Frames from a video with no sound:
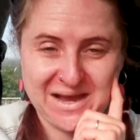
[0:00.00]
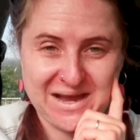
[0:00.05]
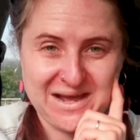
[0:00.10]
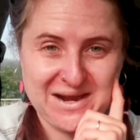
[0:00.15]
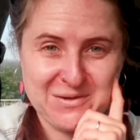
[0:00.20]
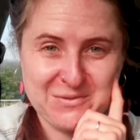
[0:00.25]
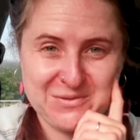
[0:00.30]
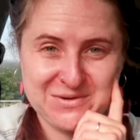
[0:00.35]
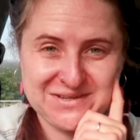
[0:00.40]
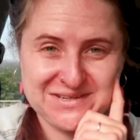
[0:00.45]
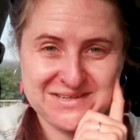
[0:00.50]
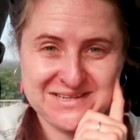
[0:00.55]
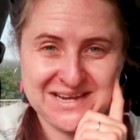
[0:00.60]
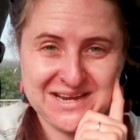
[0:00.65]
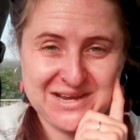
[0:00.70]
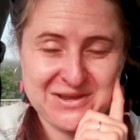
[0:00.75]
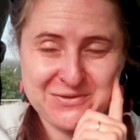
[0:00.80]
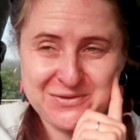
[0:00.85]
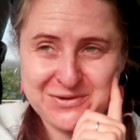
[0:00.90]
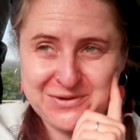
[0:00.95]
And I want to
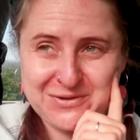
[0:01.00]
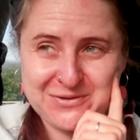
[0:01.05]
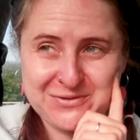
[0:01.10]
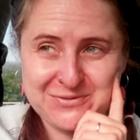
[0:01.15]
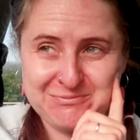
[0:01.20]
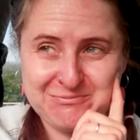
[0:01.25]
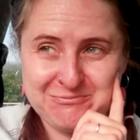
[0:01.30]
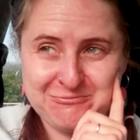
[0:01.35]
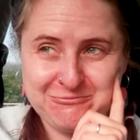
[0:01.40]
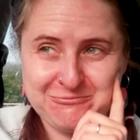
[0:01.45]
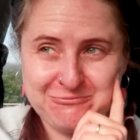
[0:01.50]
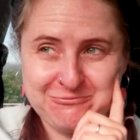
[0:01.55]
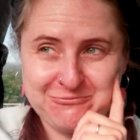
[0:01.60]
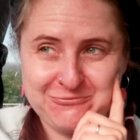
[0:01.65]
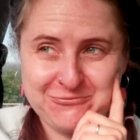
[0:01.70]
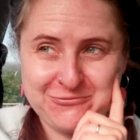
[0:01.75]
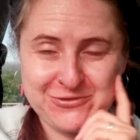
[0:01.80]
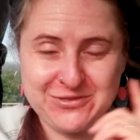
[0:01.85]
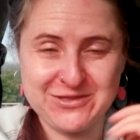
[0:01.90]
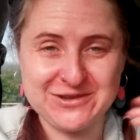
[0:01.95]
take you along
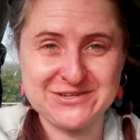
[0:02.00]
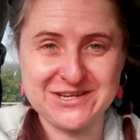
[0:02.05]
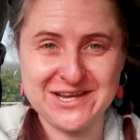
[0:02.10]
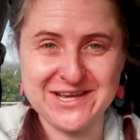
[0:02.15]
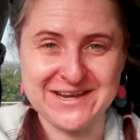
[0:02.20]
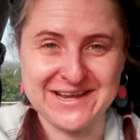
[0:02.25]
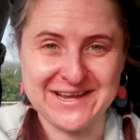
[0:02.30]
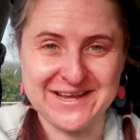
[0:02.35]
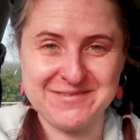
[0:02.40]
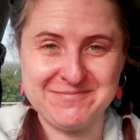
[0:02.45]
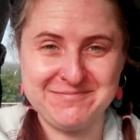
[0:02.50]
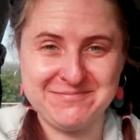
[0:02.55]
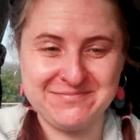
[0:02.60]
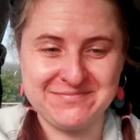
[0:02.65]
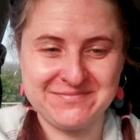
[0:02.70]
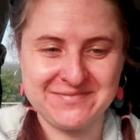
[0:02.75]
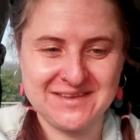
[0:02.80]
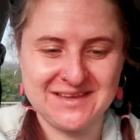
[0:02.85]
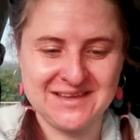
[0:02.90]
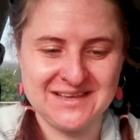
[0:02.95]
for the journey.
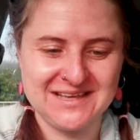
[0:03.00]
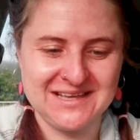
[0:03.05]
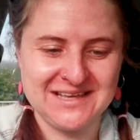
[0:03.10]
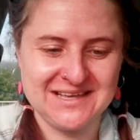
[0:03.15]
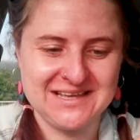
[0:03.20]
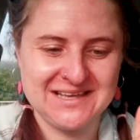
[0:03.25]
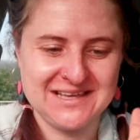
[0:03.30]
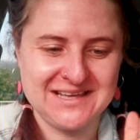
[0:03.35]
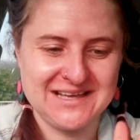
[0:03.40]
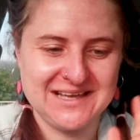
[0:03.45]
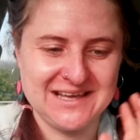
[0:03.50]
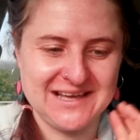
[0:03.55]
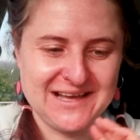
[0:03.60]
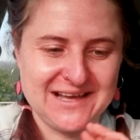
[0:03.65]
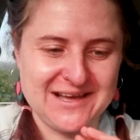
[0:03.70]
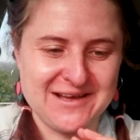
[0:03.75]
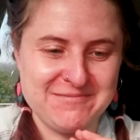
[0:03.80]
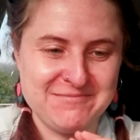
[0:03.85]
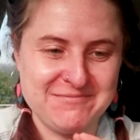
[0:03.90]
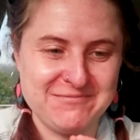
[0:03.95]

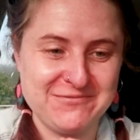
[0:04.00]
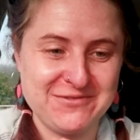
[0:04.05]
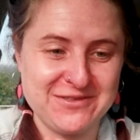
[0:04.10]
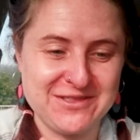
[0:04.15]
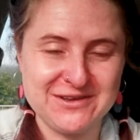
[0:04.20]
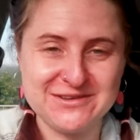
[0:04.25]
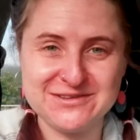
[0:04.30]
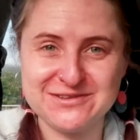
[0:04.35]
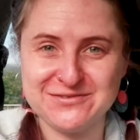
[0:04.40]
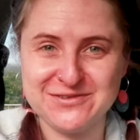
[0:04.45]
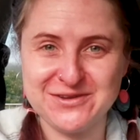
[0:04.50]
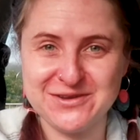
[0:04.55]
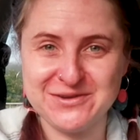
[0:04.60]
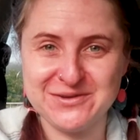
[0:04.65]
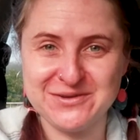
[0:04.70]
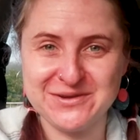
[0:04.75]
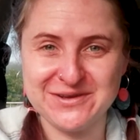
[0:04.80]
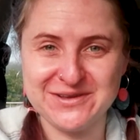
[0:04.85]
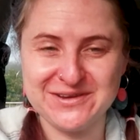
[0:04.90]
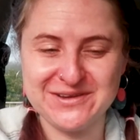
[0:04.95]
For those of
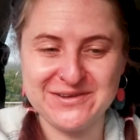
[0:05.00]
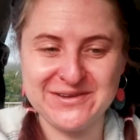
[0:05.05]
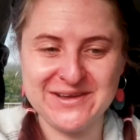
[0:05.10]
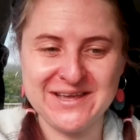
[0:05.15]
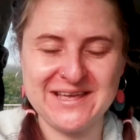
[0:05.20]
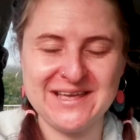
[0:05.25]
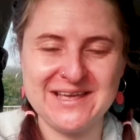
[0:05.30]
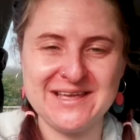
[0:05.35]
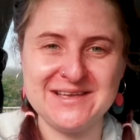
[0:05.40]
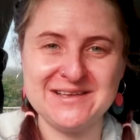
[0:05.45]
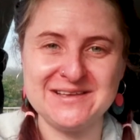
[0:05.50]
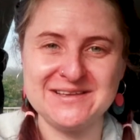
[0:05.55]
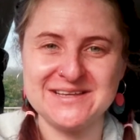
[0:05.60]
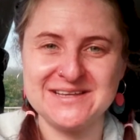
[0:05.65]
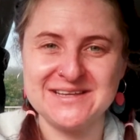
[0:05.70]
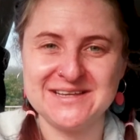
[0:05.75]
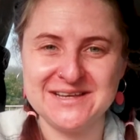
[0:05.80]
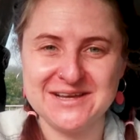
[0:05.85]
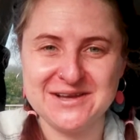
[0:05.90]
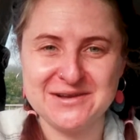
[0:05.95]
you who are new here,
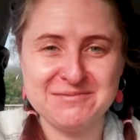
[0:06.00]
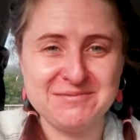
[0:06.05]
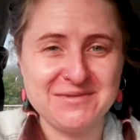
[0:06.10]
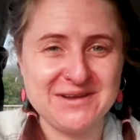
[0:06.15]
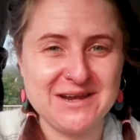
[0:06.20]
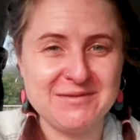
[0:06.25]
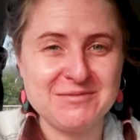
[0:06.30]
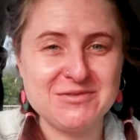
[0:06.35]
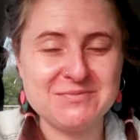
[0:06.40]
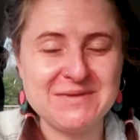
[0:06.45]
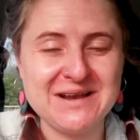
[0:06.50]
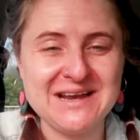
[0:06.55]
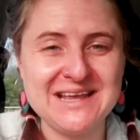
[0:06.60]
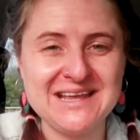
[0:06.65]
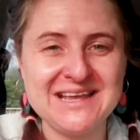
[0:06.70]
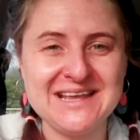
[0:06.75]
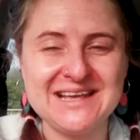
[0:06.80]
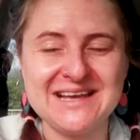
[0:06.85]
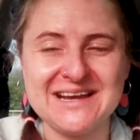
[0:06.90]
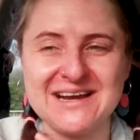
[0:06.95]
my name's
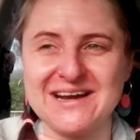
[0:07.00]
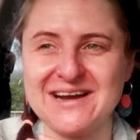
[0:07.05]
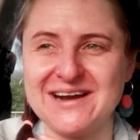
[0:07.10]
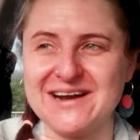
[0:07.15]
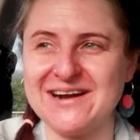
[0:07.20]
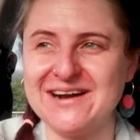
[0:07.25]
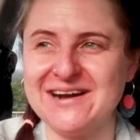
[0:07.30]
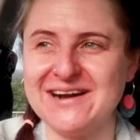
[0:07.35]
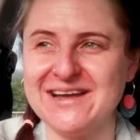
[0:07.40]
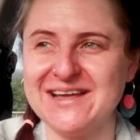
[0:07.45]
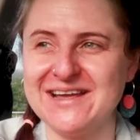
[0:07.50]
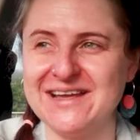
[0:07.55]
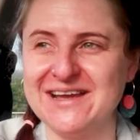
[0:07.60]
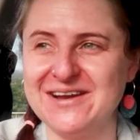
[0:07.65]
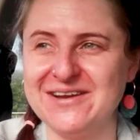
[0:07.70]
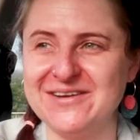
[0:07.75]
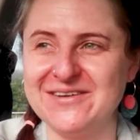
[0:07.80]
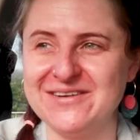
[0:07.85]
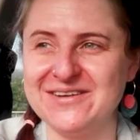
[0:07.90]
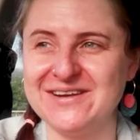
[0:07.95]
Millie. I
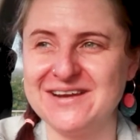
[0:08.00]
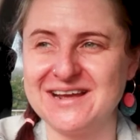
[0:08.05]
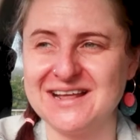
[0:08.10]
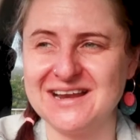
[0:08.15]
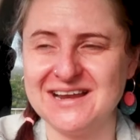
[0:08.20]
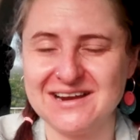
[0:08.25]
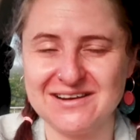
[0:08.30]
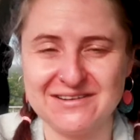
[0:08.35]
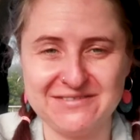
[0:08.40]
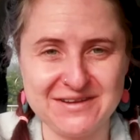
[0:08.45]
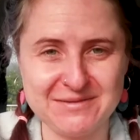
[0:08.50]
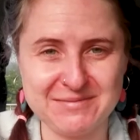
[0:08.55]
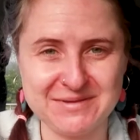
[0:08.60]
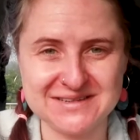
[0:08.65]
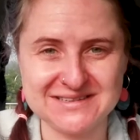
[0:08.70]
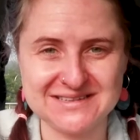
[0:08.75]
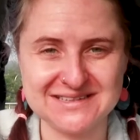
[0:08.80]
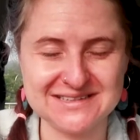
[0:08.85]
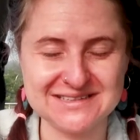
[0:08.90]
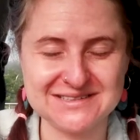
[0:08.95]
own a calligraphy
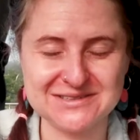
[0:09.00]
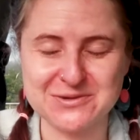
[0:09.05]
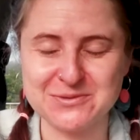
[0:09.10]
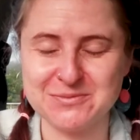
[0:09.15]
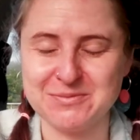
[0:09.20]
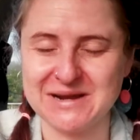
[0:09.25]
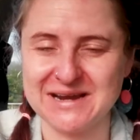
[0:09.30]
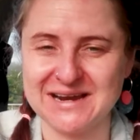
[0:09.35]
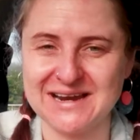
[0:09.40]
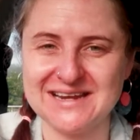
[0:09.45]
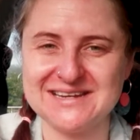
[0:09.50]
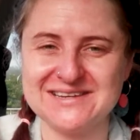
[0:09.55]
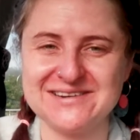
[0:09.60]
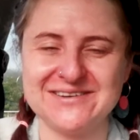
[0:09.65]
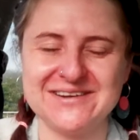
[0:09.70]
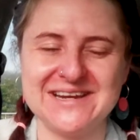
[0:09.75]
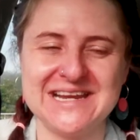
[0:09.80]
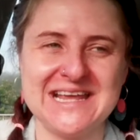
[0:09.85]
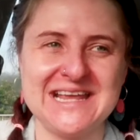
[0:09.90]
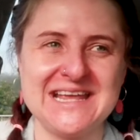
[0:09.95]
business called Blink
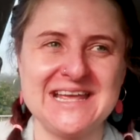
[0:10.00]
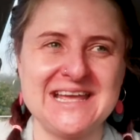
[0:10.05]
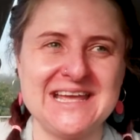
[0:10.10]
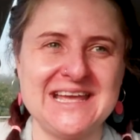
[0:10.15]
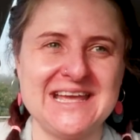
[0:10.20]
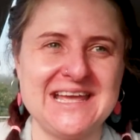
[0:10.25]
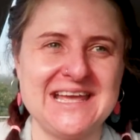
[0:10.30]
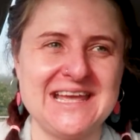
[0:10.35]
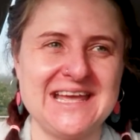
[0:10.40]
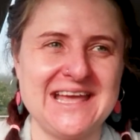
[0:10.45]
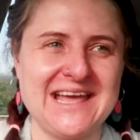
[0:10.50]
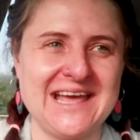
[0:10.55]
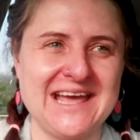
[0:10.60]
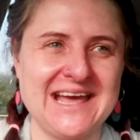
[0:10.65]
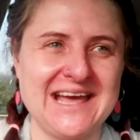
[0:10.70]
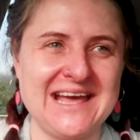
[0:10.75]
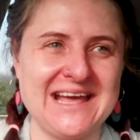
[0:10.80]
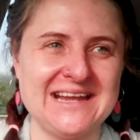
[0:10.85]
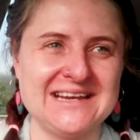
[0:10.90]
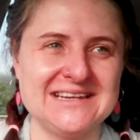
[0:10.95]
Lettering,
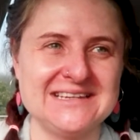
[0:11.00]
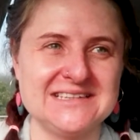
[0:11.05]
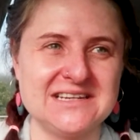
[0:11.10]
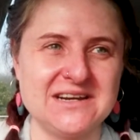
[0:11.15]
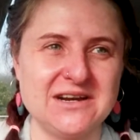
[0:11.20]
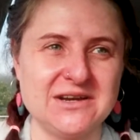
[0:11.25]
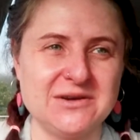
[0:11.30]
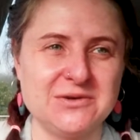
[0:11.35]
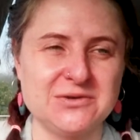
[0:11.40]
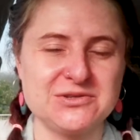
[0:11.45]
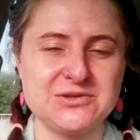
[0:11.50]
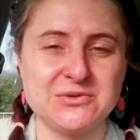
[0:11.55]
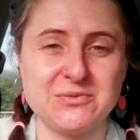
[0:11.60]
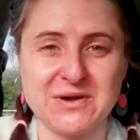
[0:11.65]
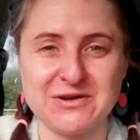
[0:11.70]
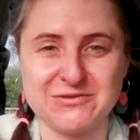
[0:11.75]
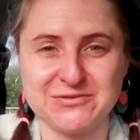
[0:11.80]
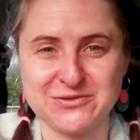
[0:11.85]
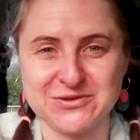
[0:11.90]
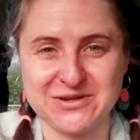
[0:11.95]
and I also
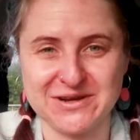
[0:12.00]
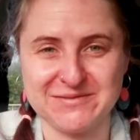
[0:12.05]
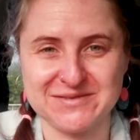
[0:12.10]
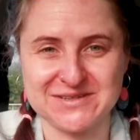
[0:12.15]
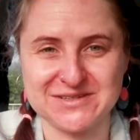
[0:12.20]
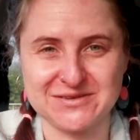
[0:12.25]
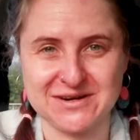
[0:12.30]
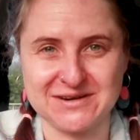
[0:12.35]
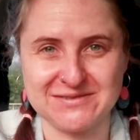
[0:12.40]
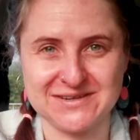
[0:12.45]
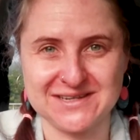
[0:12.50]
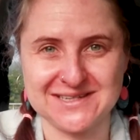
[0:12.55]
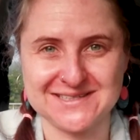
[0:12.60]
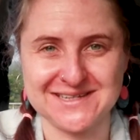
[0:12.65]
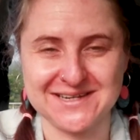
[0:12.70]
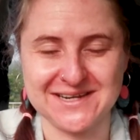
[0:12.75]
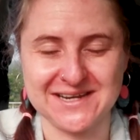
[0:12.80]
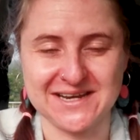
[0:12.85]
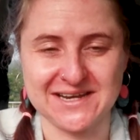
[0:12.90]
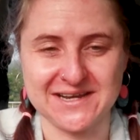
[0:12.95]
work full-time as a graphic
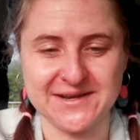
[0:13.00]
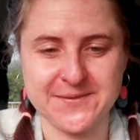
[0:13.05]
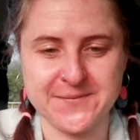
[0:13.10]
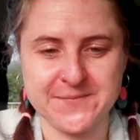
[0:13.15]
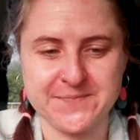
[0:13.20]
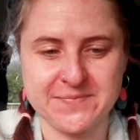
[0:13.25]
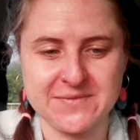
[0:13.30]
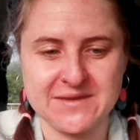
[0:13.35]
designer.